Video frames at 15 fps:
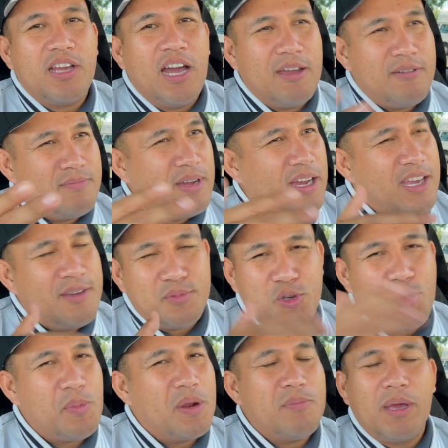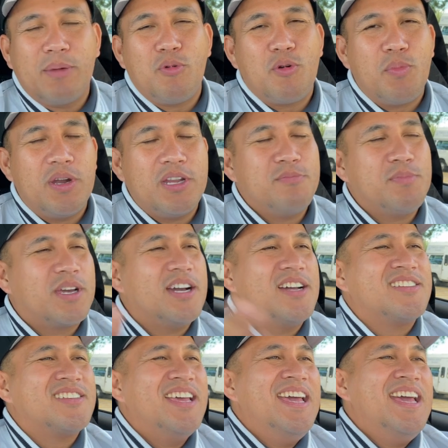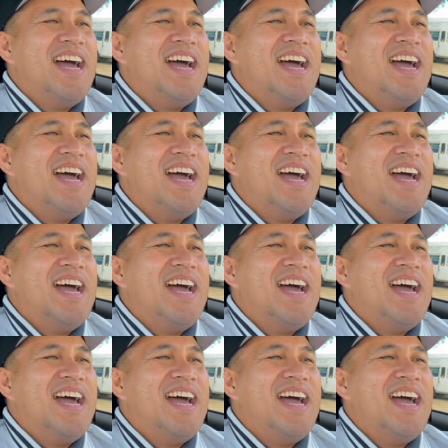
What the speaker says: I am sure I'm gonna make more money, because